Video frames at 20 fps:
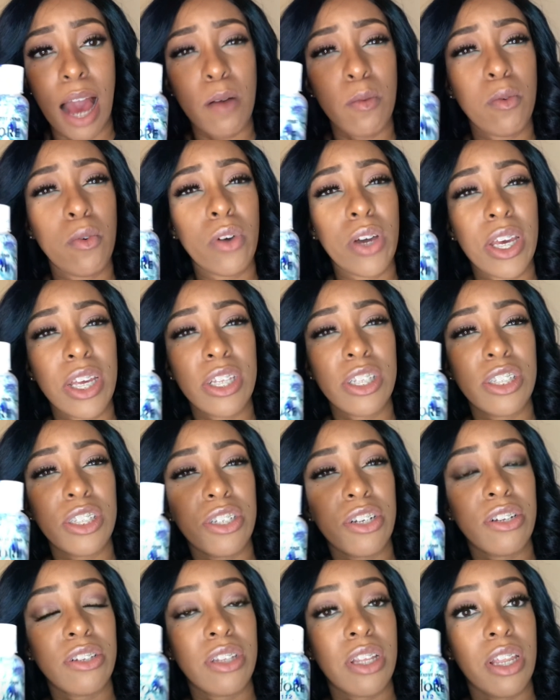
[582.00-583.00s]
I will
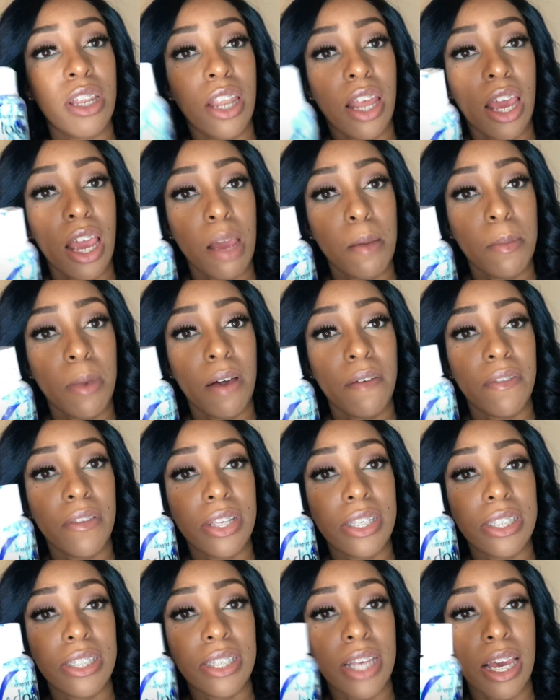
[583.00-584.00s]
insert the name of
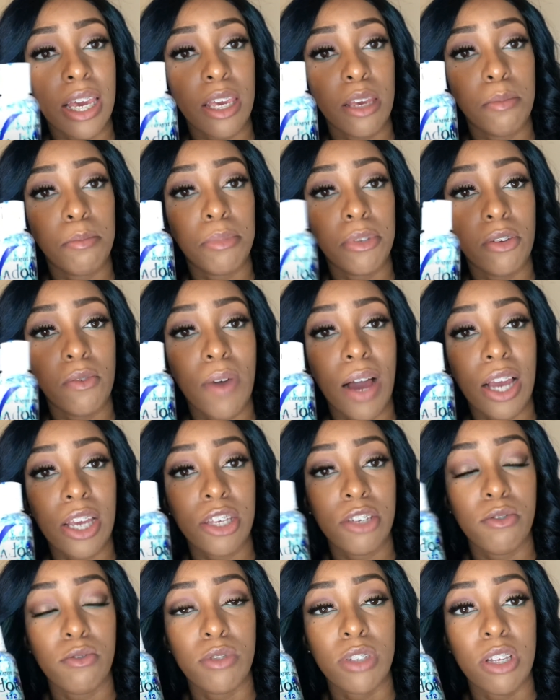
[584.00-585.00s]
the second blue I
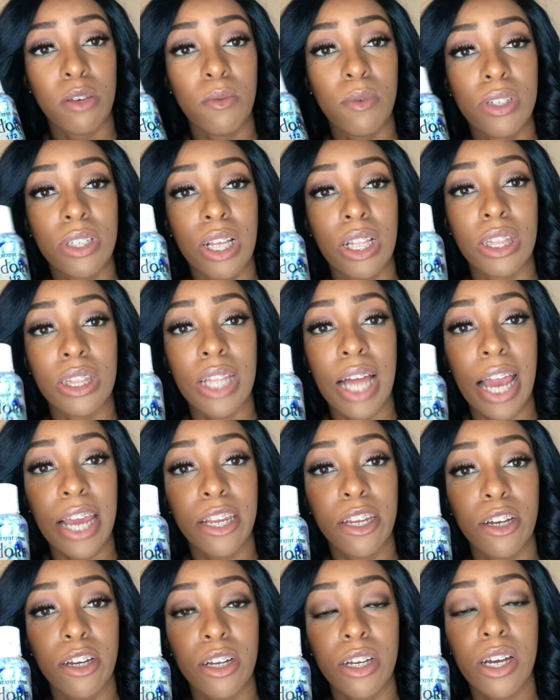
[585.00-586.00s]
used. It was a
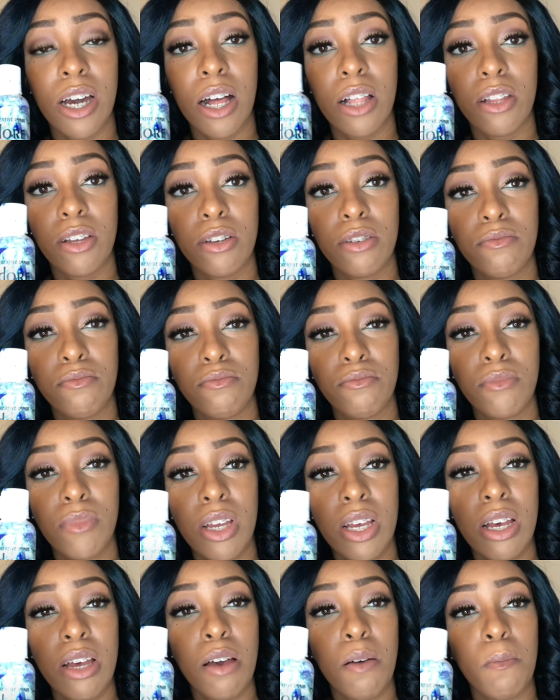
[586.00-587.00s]
lighter color,
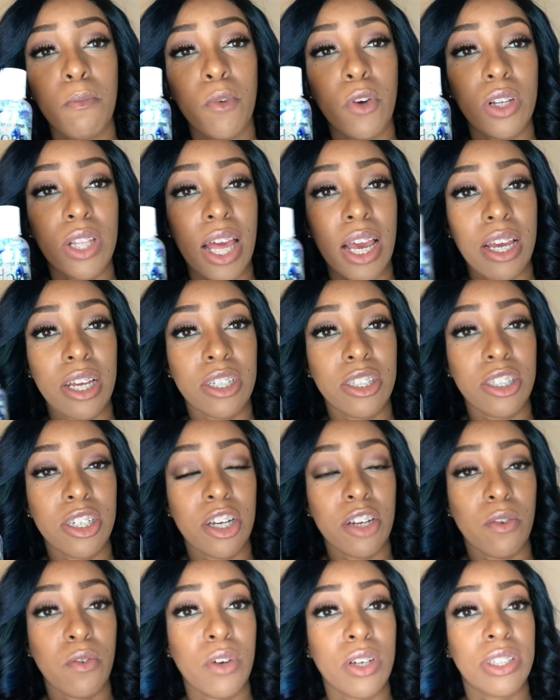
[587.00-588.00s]
more like a
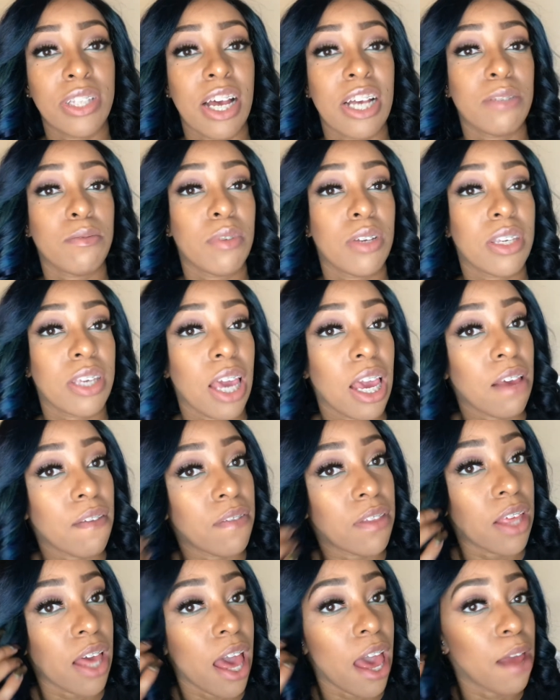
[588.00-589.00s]
turquoise. That's what
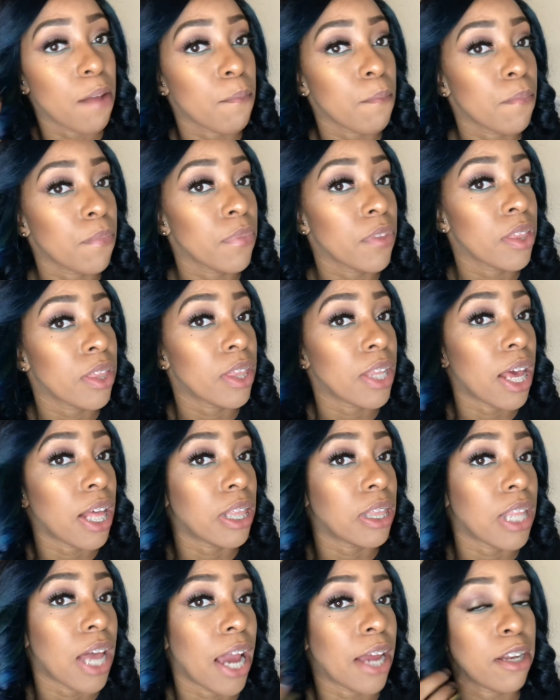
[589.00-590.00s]
gave that
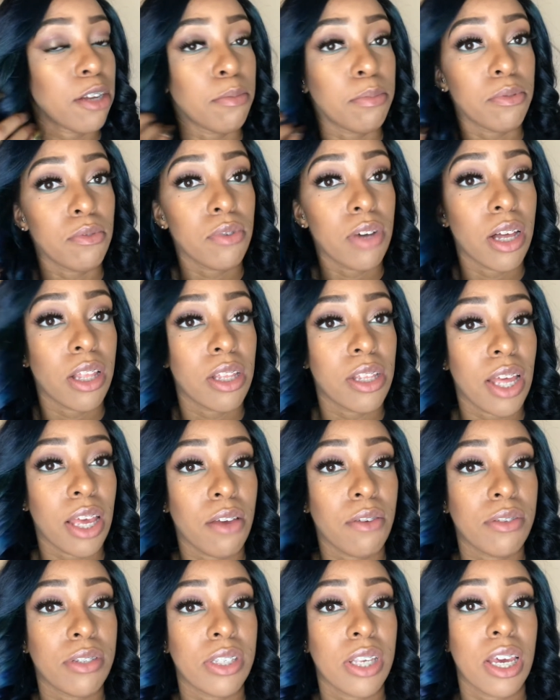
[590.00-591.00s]
lighter blue color that
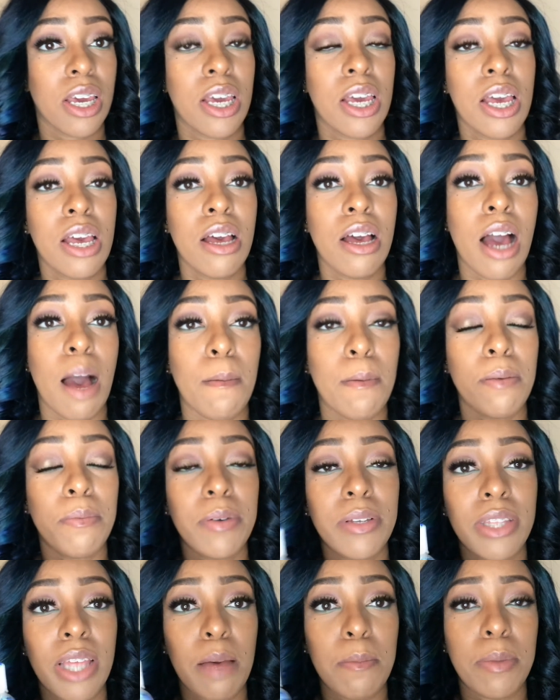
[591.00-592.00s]
you see. I'm gonna
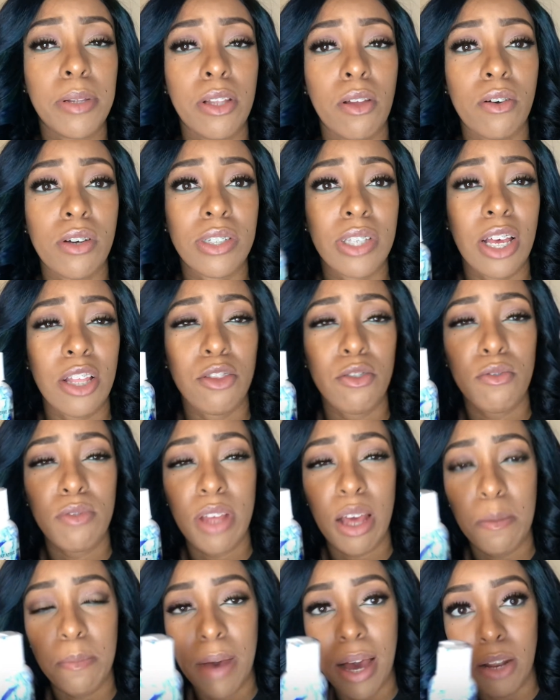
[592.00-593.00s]
put that below because I threw
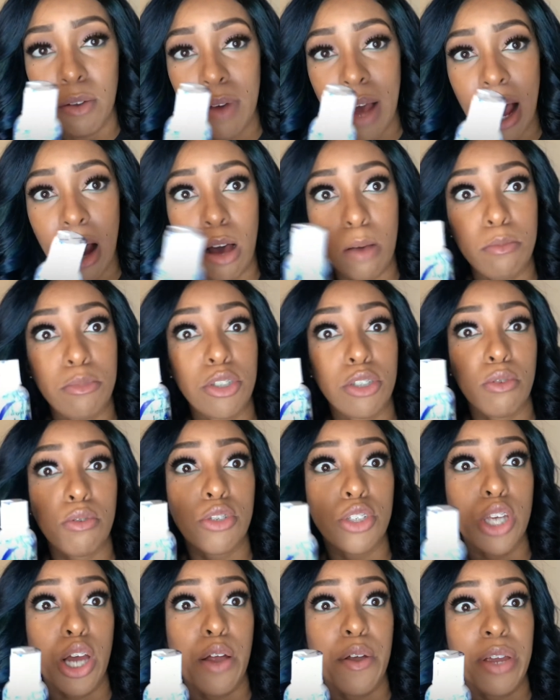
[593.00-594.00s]
that bottle out. I'm so
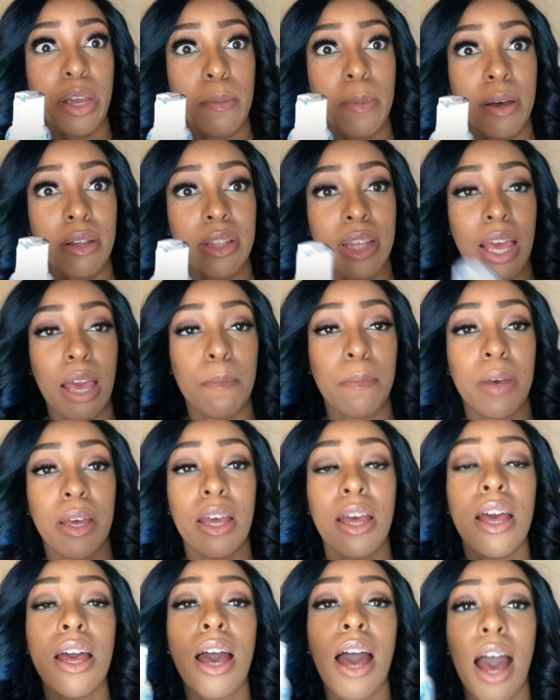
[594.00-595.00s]
sorry about that,
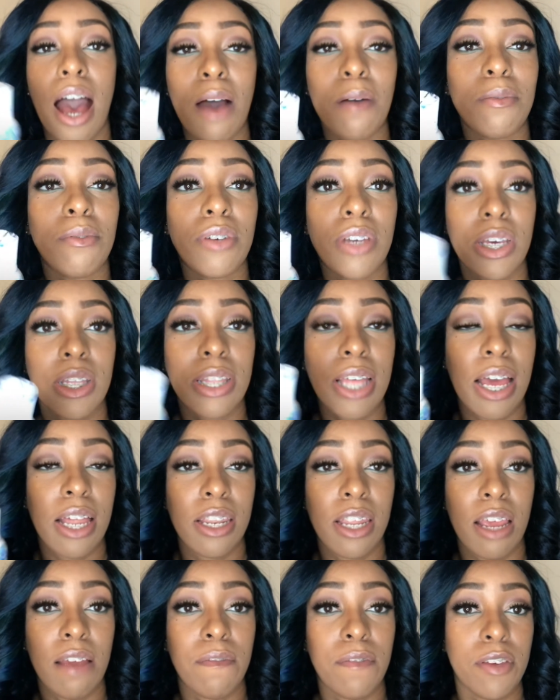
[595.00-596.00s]
but I will get that
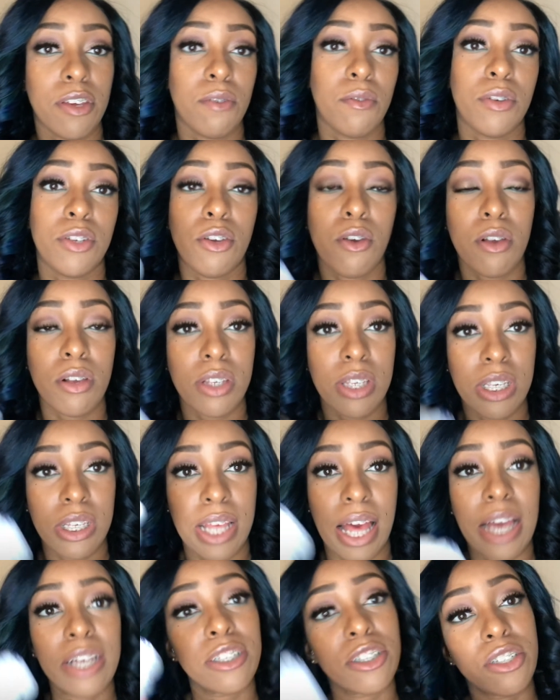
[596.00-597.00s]
name for you and you'll see
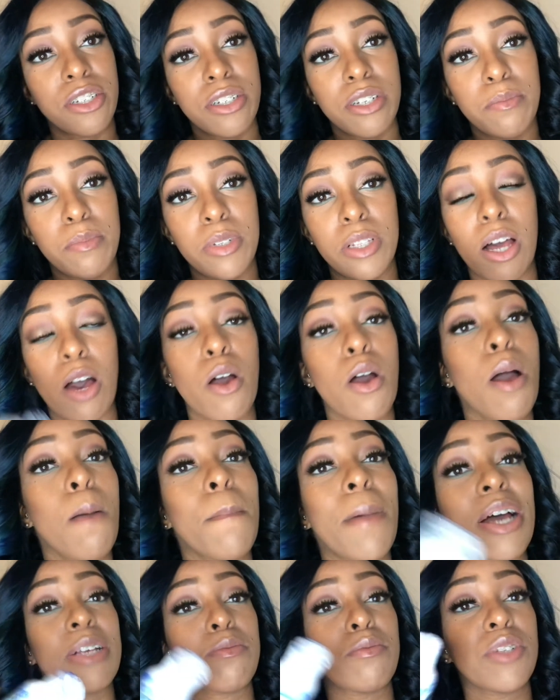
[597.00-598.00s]
that inserted below.
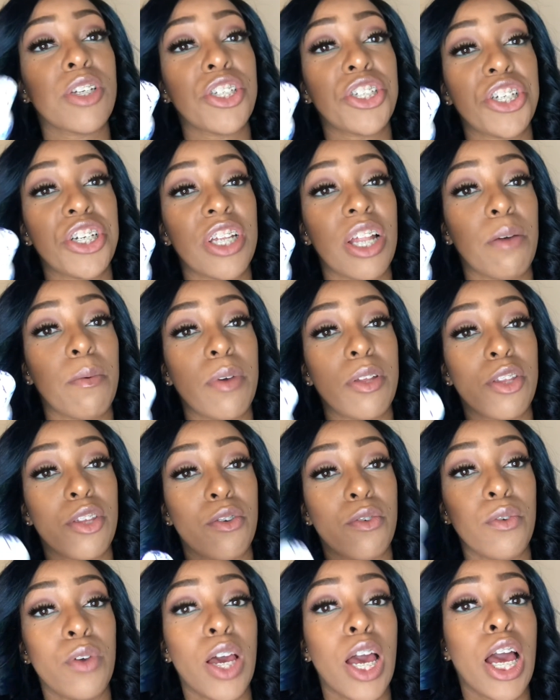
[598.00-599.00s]
I just want to share that with
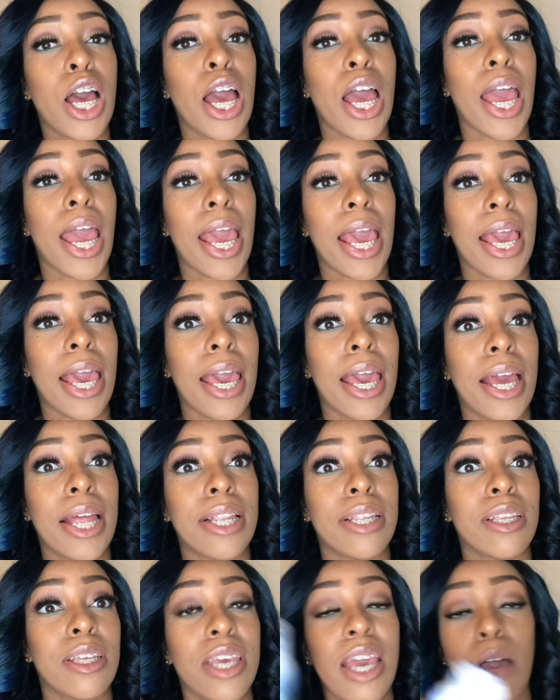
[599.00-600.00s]
you,
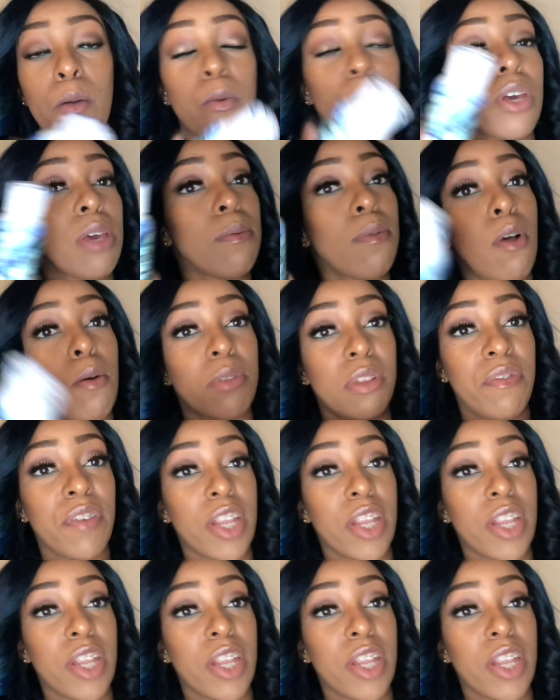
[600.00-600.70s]
and yeah, we'll keep going with the